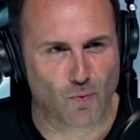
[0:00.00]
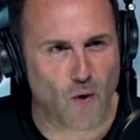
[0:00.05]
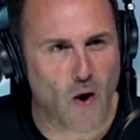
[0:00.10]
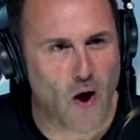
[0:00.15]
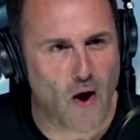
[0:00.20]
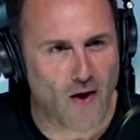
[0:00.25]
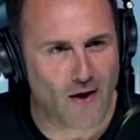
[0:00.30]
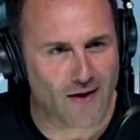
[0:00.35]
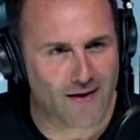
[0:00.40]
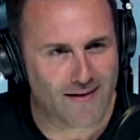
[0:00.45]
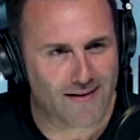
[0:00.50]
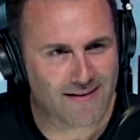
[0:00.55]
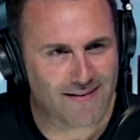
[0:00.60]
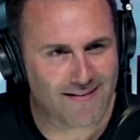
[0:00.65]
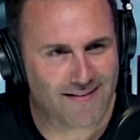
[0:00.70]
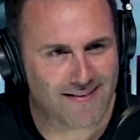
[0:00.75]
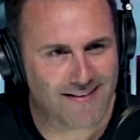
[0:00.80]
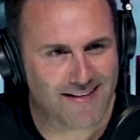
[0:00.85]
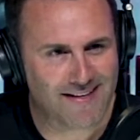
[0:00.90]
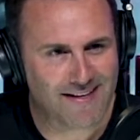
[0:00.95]
wrong.
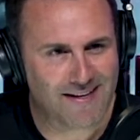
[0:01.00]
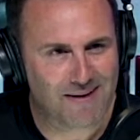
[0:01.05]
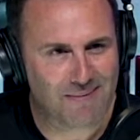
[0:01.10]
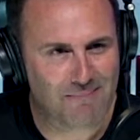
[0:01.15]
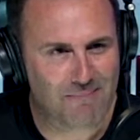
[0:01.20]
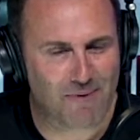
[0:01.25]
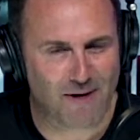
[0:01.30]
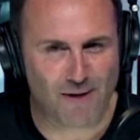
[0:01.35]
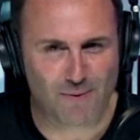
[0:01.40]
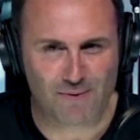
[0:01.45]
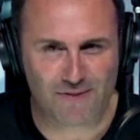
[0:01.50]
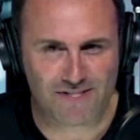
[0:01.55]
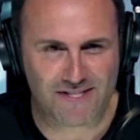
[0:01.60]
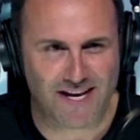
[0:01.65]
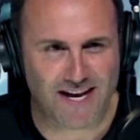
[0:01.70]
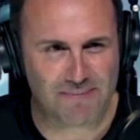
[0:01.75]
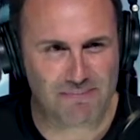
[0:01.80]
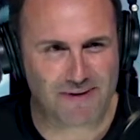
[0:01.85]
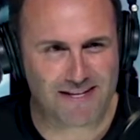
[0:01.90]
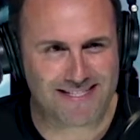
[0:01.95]
wrong. But it was
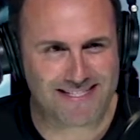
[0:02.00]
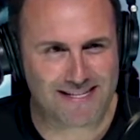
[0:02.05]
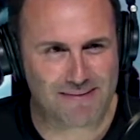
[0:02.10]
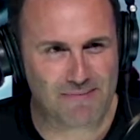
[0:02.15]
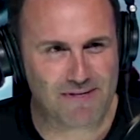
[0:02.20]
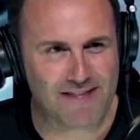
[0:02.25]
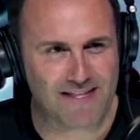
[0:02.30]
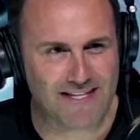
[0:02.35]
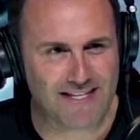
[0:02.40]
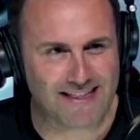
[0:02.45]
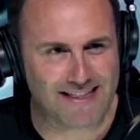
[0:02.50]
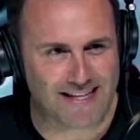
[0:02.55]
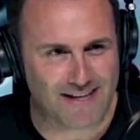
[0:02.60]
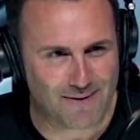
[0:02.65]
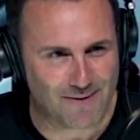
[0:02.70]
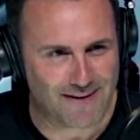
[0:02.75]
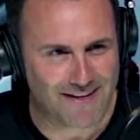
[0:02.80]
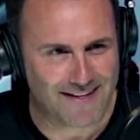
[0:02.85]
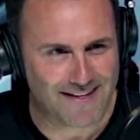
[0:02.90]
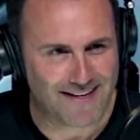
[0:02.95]
signed by Timothy
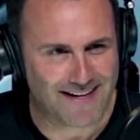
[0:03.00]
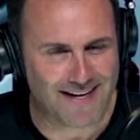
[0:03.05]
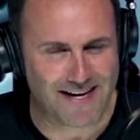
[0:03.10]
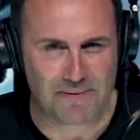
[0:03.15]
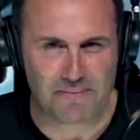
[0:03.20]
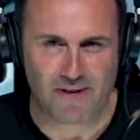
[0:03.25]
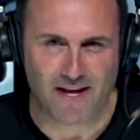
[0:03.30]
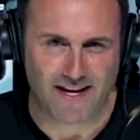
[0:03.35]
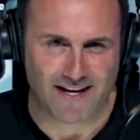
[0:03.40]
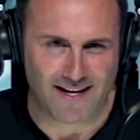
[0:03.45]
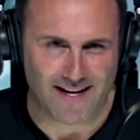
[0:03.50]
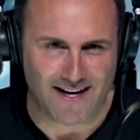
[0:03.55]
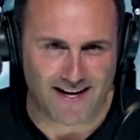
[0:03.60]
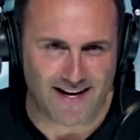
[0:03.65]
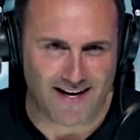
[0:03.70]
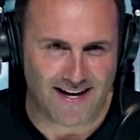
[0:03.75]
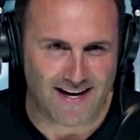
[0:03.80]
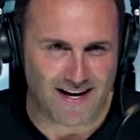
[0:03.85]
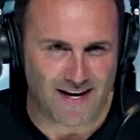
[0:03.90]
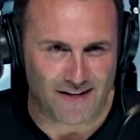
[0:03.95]
Leary. Yeah. And I'm like,
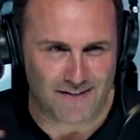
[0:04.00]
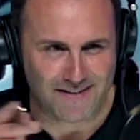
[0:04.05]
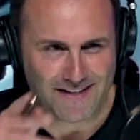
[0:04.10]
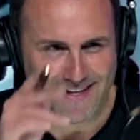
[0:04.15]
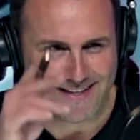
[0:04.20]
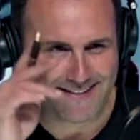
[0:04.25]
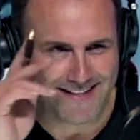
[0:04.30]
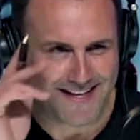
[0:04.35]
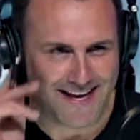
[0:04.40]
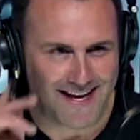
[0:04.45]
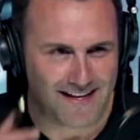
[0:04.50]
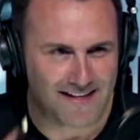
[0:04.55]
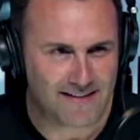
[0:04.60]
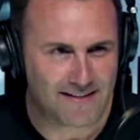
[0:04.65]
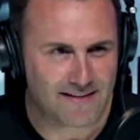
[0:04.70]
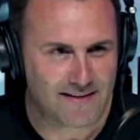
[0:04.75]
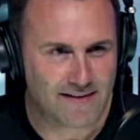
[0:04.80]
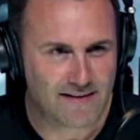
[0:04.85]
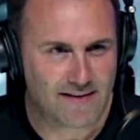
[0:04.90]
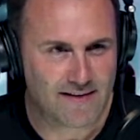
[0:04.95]
I'll take that.
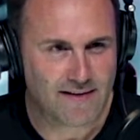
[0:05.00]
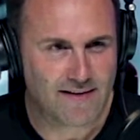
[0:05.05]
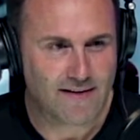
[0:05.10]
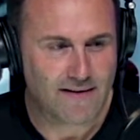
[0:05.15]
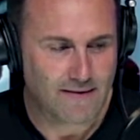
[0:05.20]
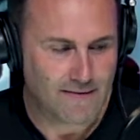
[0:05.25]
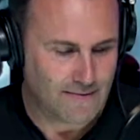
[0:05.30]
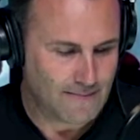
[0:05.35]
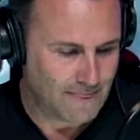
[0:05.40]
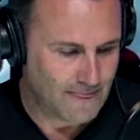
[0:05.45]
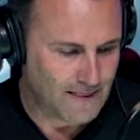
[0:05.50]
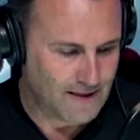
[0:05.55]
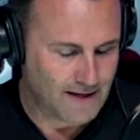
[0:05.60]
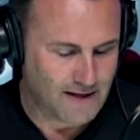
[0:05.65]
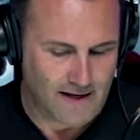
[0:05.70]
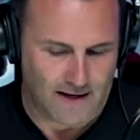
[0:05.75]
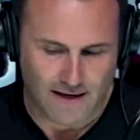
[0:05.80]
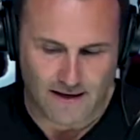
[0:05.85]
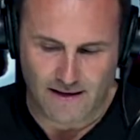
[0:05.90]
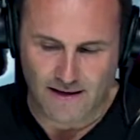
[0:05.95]
Nice eraser
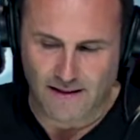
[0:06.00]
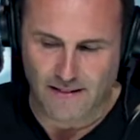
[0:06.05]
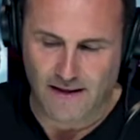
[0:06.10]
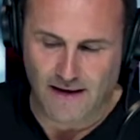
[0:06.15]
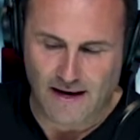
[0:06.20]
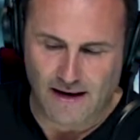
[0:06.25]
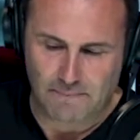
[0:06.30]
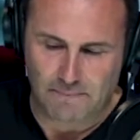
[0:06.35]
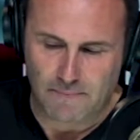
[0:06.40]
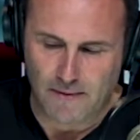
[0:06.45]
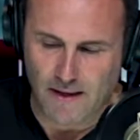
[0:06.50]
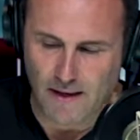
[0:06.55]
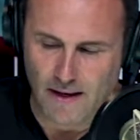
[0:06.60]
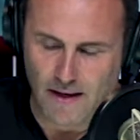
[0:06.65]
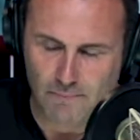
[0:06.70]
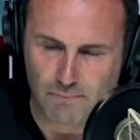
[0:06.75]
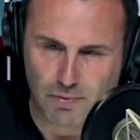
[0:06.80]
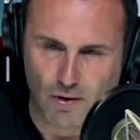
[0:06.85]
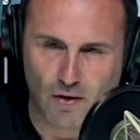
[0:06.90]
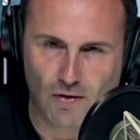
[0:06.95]
head. Yeah. And then I
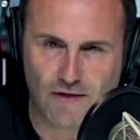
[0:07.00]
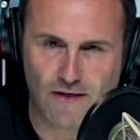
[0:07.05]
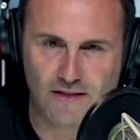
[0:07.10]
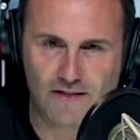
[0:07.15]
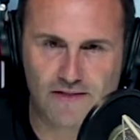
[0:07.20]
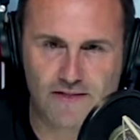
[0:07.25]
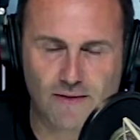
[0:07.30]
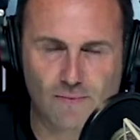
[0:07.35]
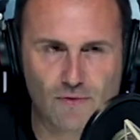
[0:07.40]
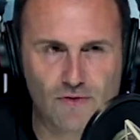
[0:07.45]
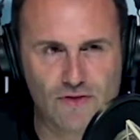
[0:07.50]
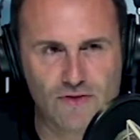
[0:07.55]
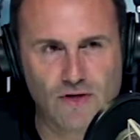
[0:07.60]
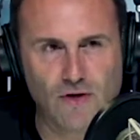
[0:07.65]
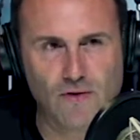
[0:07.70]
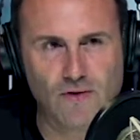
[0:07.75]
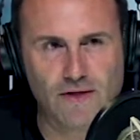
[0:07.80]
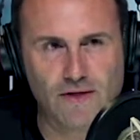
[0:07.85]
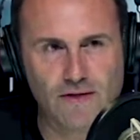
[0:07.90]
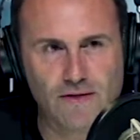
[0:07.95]
uh, broke it and someone
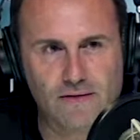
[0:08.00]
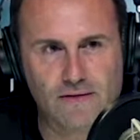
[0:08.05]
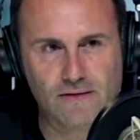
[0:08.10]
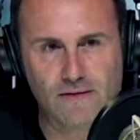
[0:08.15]
stole it.